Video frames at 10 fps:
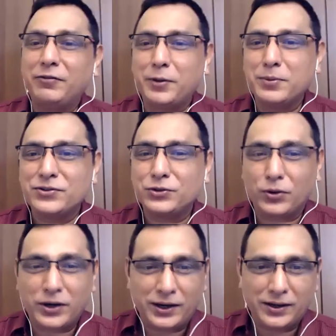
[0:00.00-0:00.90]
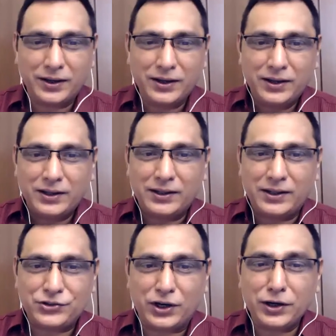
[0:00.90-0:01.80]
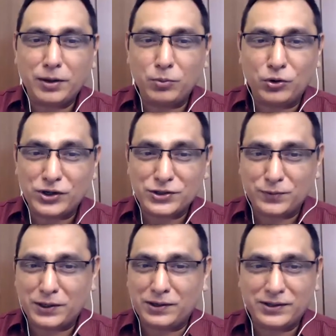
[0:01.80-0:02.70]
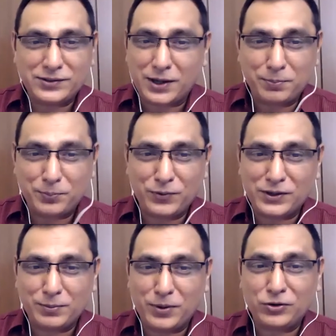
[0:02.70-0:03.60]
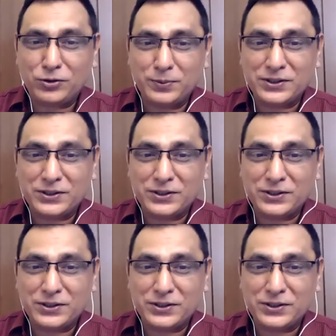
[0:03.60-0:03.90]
famous story, the General Motors, when this company was about to be